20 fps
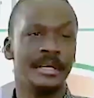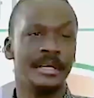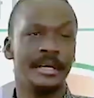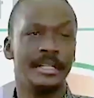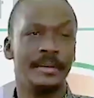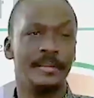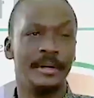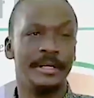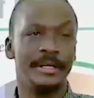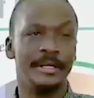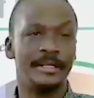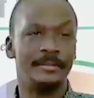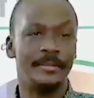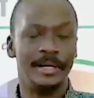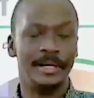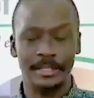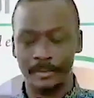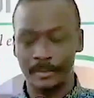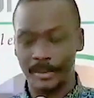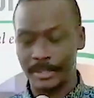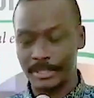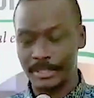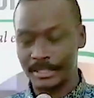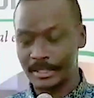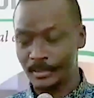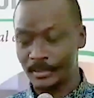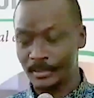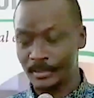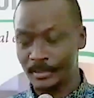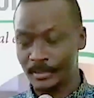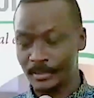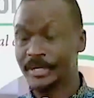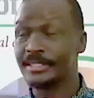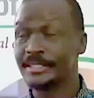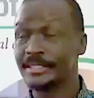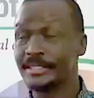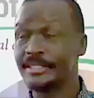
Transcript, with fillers: and the multi party democracy